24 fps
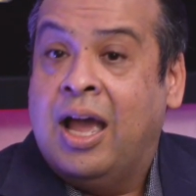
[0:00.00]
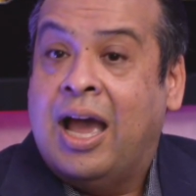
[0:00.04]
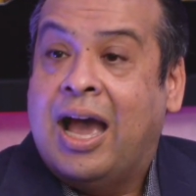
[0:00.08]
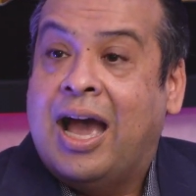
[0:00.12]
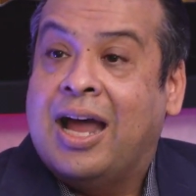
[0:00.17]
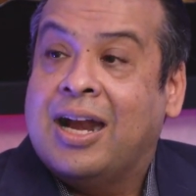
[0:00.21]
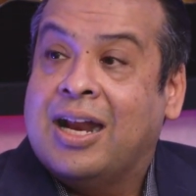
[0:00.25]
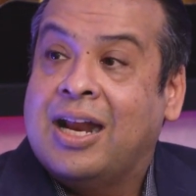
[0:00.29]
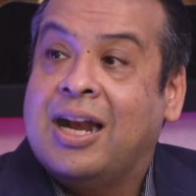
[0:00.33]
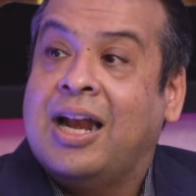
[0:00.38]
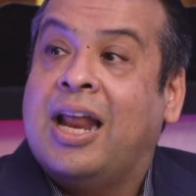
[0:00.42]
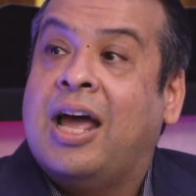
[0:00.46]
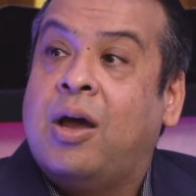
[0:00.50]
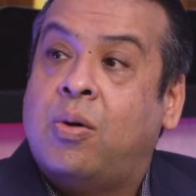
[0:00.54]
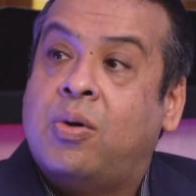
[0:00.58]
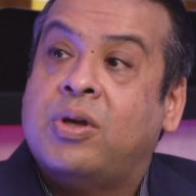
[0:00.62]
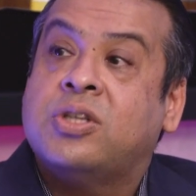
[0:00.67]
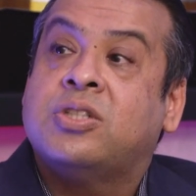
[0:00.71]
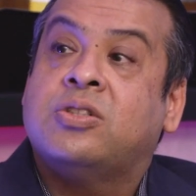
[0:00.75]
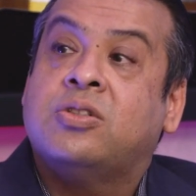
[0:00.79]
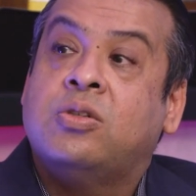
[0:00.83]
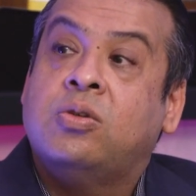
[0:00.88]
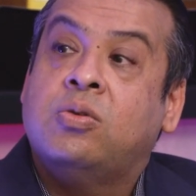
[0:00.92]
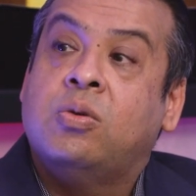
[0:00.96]
and allow
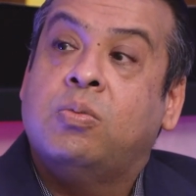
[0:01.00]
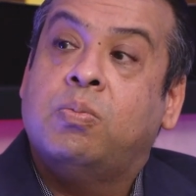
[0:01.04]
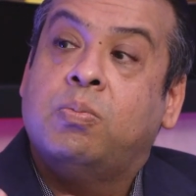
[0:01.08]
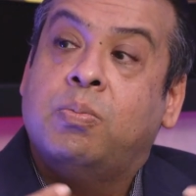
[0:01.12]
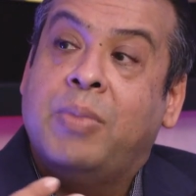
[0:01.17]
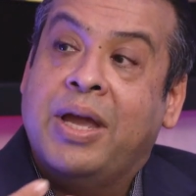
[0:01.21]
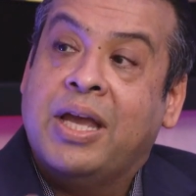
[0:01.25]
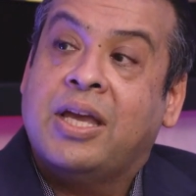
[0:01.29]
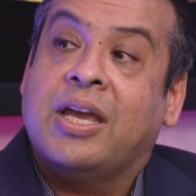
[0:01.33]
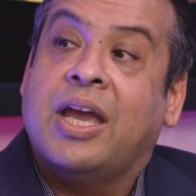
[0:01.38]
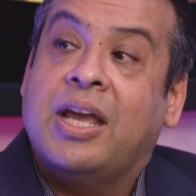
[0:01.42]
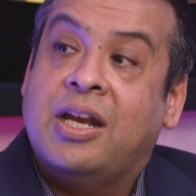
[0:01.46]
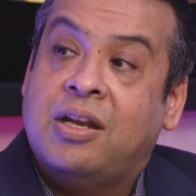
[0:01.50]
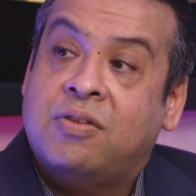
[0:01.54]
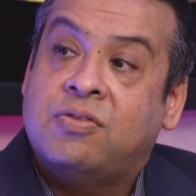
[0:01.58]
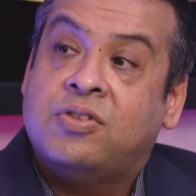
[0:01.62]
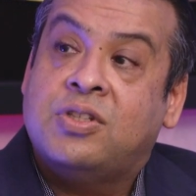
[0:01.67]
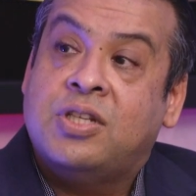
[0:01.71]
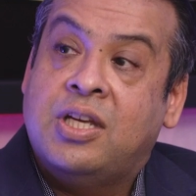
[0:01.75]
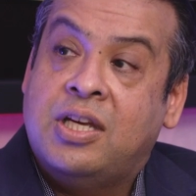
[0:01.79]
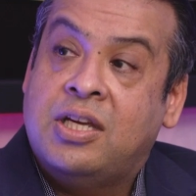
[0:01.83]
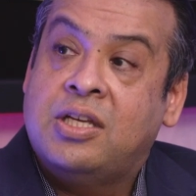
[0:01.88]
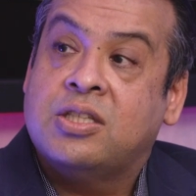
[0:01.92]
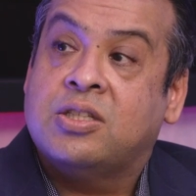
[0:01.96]
us to make
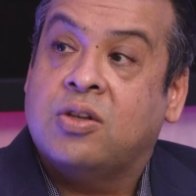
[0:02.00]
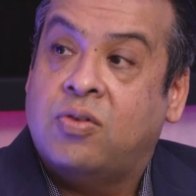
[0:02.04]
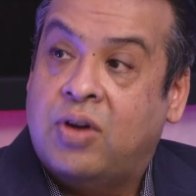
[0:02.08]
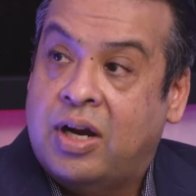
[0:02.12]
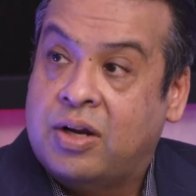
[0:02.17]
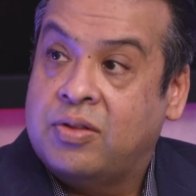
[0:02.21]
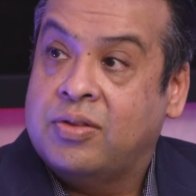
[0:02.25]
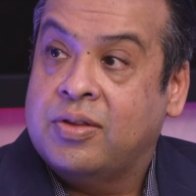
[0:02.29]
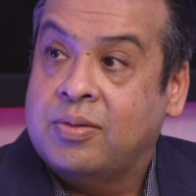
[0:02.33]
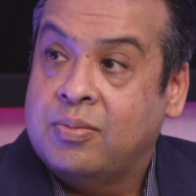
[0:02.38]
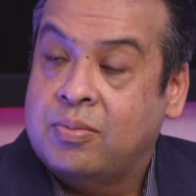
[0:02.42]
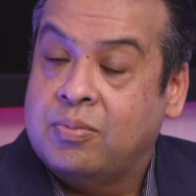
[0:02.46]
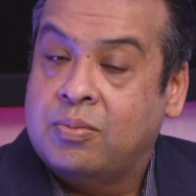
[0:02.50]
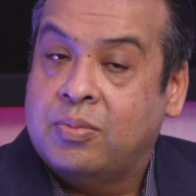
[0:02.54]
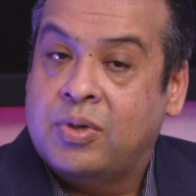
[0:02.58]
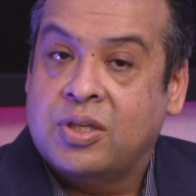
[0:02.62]
NFTs around them.